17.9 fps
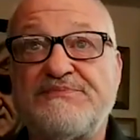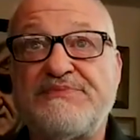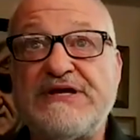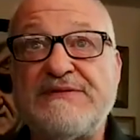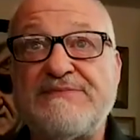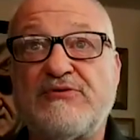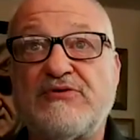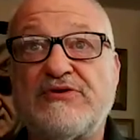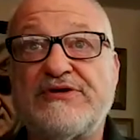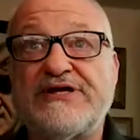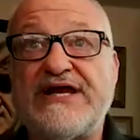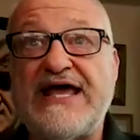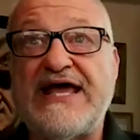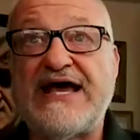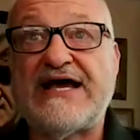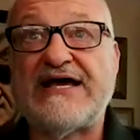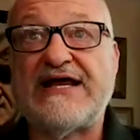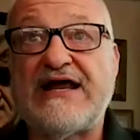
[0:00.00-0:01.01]
People and
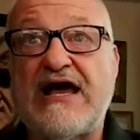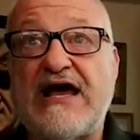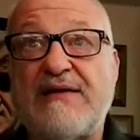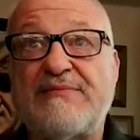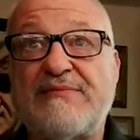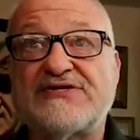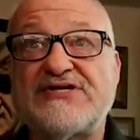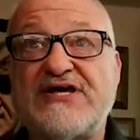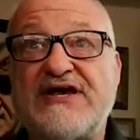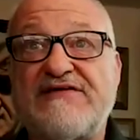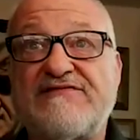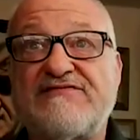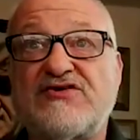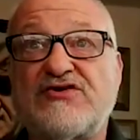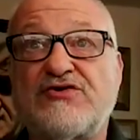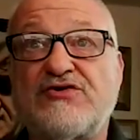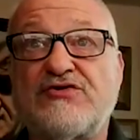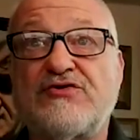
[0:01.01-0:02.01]
economics have
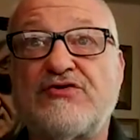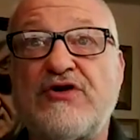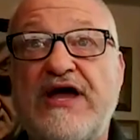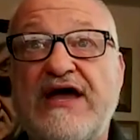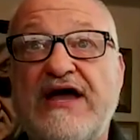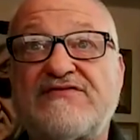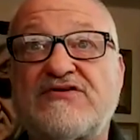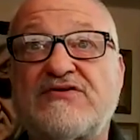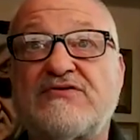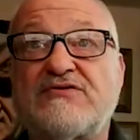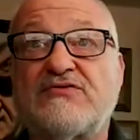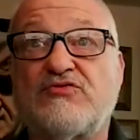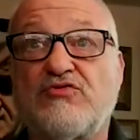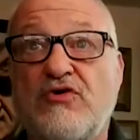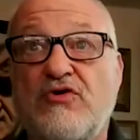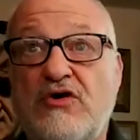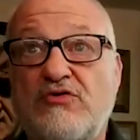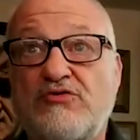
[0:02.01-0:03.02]

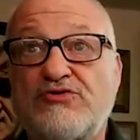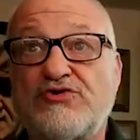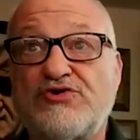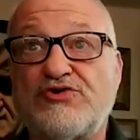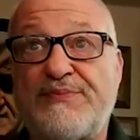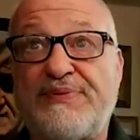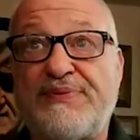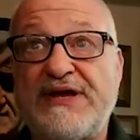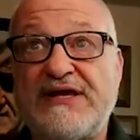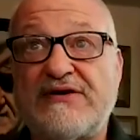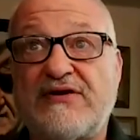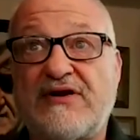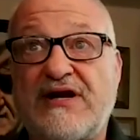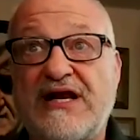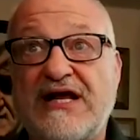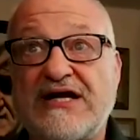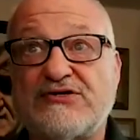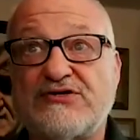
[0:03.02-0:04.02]
grown to depend on
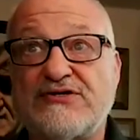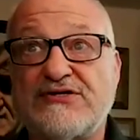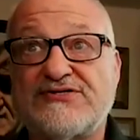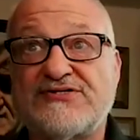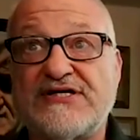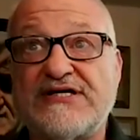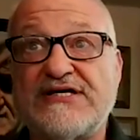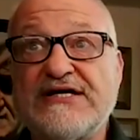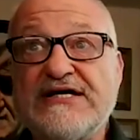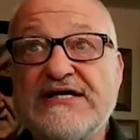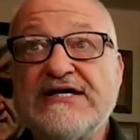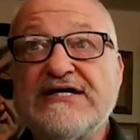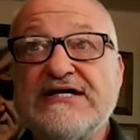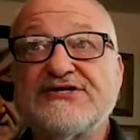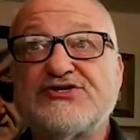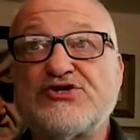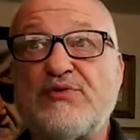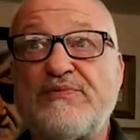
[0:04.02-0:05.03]
electricity
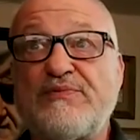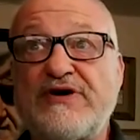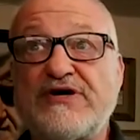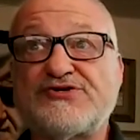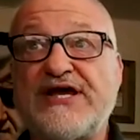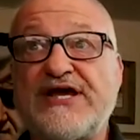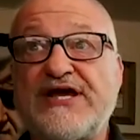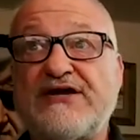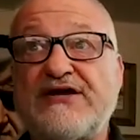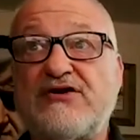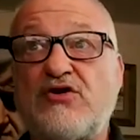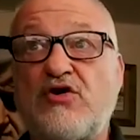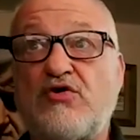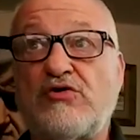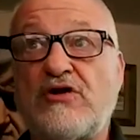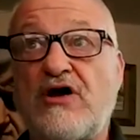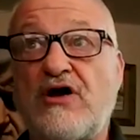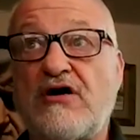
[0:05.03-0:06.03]
so much they can
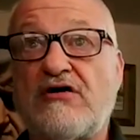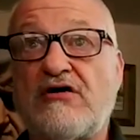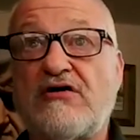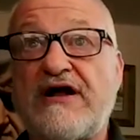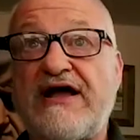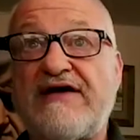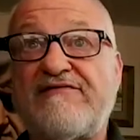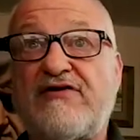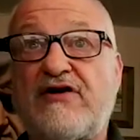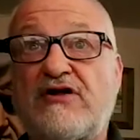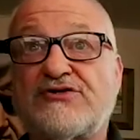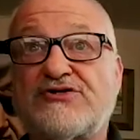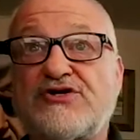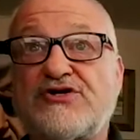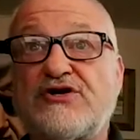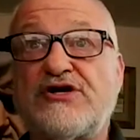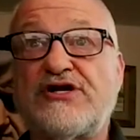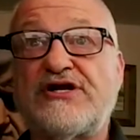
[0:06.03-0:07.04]
no longer have
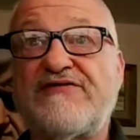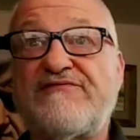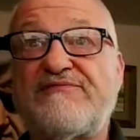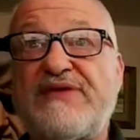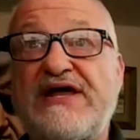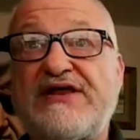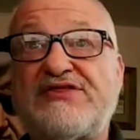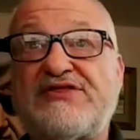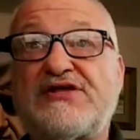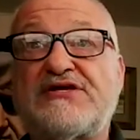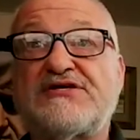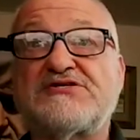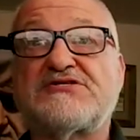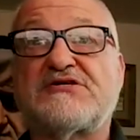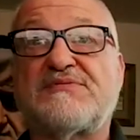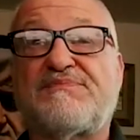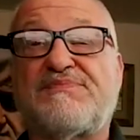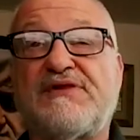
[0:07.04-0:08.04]
alternative
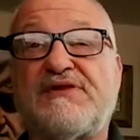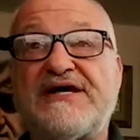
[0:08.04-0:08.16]
methods to